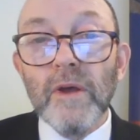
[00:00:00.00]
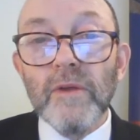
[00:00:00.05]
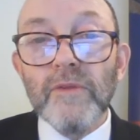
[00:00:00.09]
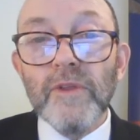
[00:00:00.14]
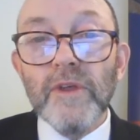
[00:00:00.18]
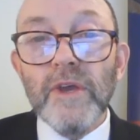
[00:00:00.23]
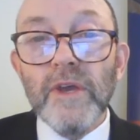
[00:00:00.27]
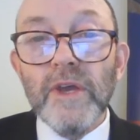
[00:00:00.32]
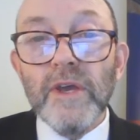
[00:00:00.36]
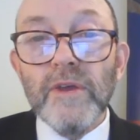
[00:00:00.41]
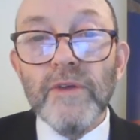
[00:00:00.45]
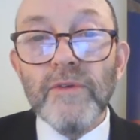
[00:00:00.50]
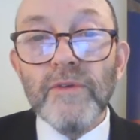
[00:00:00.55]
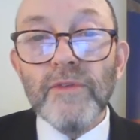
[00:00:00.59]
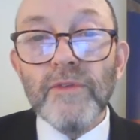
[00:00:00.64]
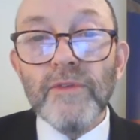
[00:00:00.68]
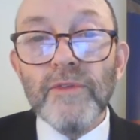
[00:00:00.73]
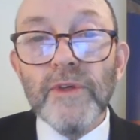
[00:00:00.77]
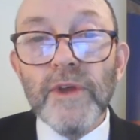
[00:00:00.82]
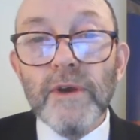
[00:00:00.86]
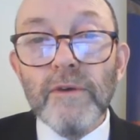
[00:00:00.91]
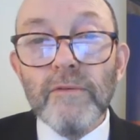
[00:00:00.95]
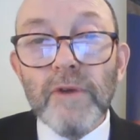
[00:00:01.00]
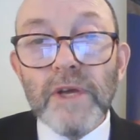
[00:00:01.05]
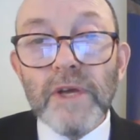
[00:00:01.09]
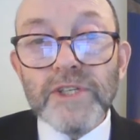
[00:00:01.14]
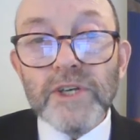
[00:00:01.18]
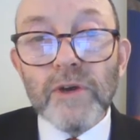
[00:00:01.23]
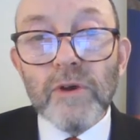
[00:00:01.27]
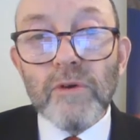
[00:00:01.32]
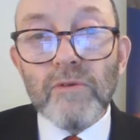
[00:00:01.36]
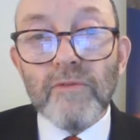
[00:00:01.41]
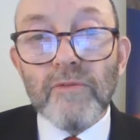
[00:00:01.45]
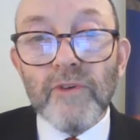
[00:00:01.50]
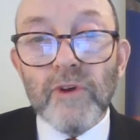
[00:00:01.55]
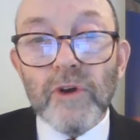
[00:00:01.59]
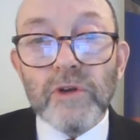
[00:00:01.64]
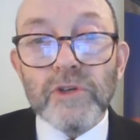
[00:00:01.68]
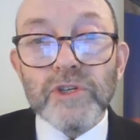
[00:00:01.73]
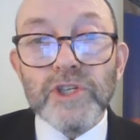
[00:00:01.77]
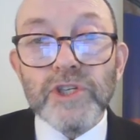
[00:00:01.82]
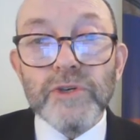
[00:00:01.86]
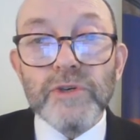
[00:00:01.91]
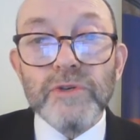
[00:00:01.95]
The theoretical
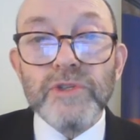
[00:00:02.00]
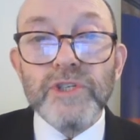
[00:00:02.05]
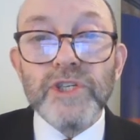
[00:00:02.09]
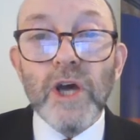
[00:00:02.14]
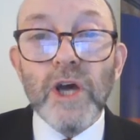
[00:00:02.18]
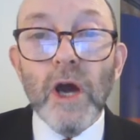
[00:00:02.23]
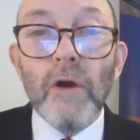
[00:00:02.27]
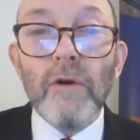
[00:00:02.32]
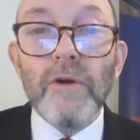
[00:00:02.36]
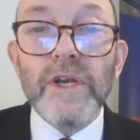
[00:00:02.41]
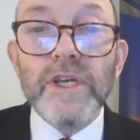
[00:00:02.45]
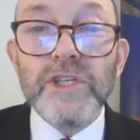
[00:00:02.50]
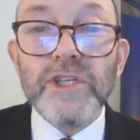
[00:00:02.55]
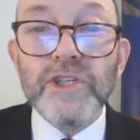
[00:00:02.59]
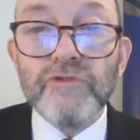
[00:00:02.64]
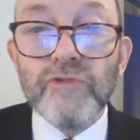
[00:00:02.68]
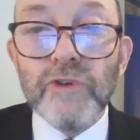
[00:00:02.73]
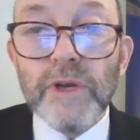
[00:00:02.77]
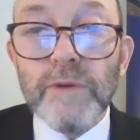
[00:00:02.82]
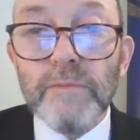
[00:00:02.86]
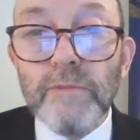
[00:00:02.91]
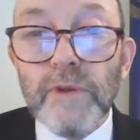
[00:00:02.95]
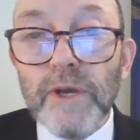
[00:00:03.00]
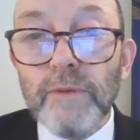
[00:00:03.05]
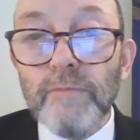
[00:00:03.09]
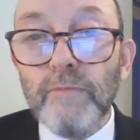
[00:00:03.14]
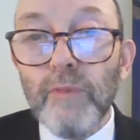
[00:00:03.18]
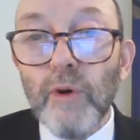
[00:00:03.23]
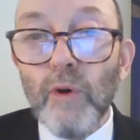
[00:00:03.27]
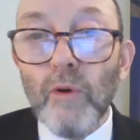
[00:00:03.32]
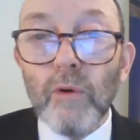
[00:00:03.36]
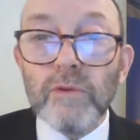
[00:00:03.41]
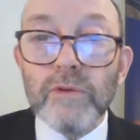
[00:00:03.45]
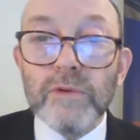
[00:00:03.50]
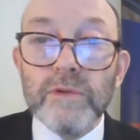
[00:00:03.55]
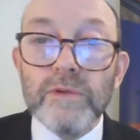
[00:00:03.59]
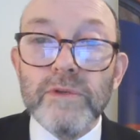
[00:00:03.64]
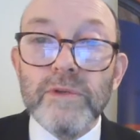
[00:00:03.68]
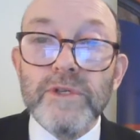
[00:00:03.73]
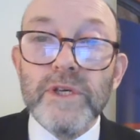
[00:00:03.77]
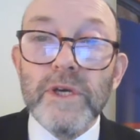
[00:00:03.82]
virtues are extremely important